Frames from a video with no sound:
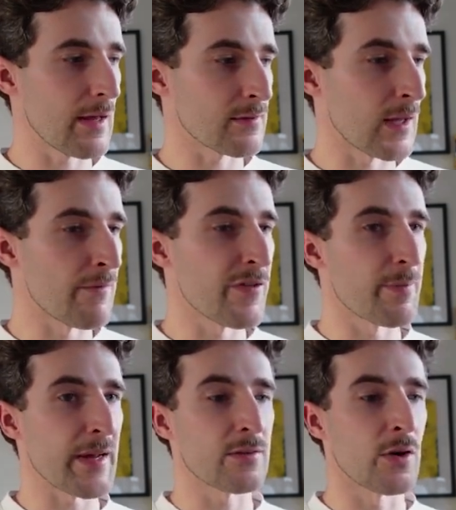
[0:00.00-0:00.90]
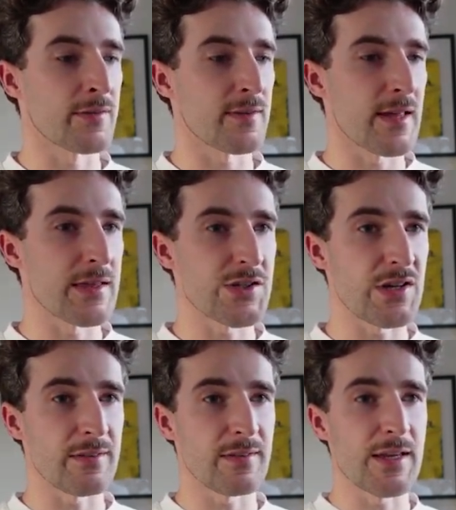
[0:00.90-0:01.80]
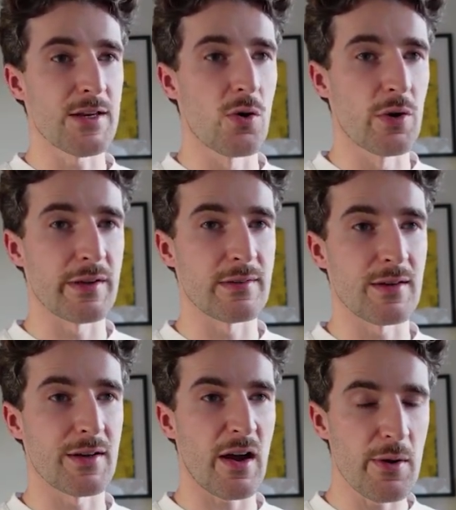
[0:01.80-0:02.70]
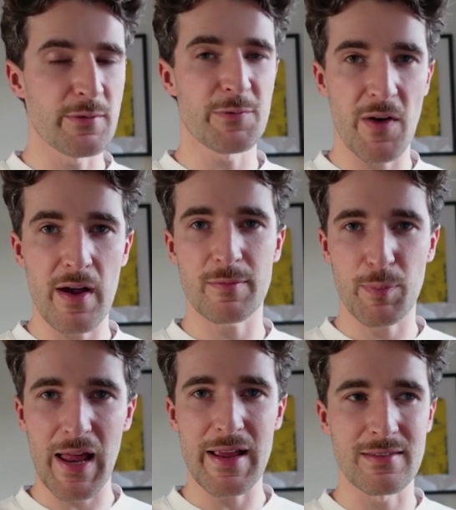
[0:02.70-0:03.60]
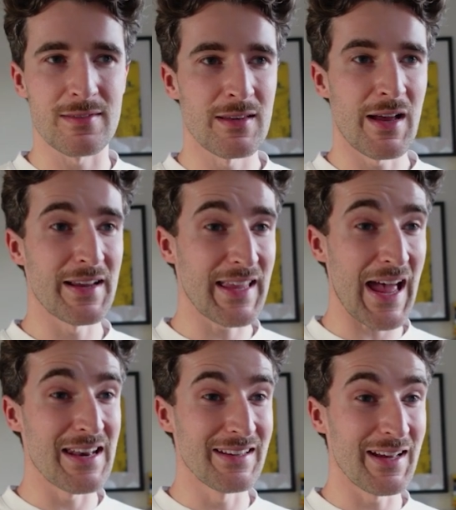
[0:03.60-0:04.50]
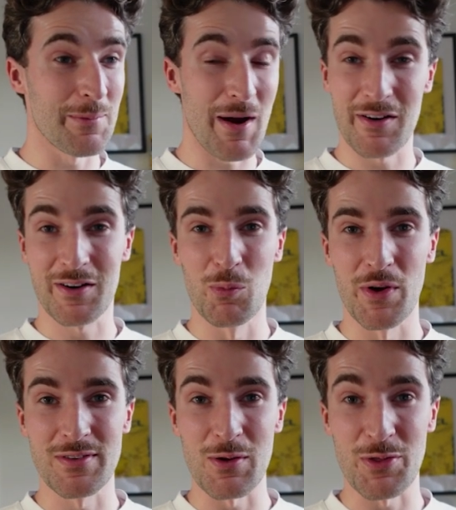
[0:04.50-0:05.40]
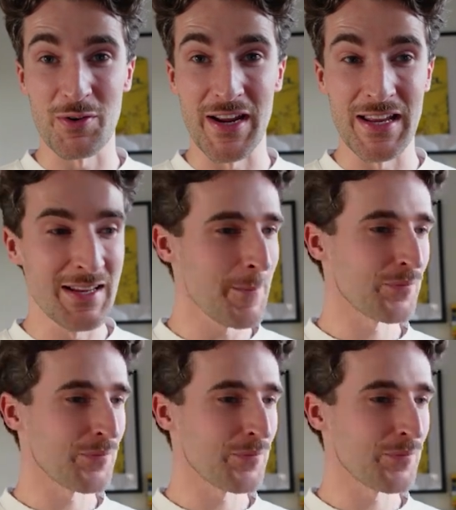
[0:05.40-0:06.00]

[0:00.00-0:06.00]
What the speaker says: it's time for the big dogs in the GC. Jorgenson goes first place. Again, an American 1-2-3.